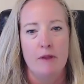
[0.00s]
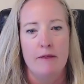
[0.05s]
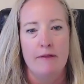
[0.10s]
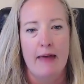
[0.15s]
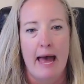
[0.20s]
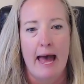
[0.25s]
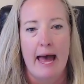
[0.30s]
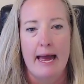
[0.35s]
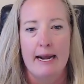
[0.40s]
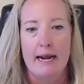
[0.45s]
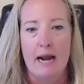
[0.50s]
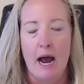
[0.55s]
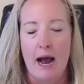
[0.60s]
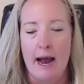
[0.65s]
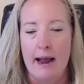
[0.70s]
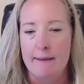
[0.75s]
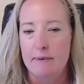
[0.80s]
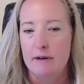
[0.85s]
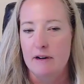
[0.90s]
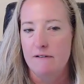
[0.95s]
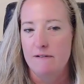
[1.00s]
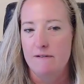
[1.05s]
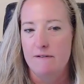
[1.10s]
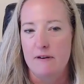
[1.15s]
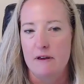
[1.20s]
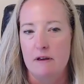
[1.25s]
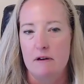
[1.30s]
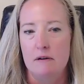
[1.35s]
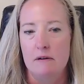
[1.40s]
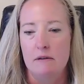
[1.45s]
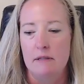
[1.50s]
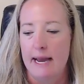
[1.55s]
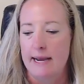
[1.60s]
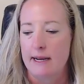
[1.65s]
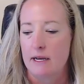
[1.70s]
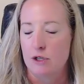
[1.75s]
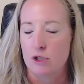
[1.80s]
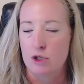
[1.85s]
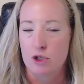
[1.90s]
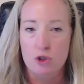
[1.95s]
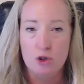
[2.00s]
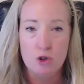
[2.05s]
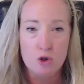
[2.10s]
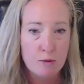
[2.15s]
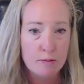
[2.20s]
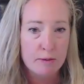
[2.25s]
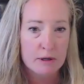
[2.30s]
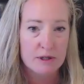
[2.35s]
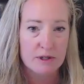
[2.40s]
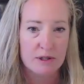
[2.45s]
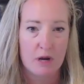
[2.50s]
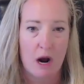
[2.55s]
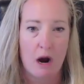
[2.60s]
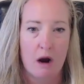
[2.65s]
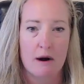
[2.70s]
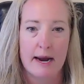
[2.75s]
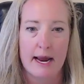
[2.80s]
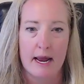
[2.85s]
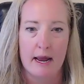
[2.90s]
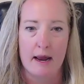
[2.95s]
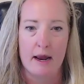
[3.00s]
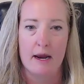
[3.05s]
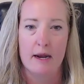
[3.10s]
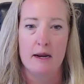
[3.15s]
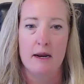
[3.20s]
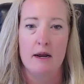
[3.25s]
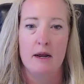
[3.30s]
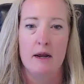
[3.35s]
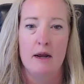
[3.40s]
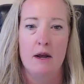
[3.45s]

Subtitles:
that I'm going to feel like a superstar in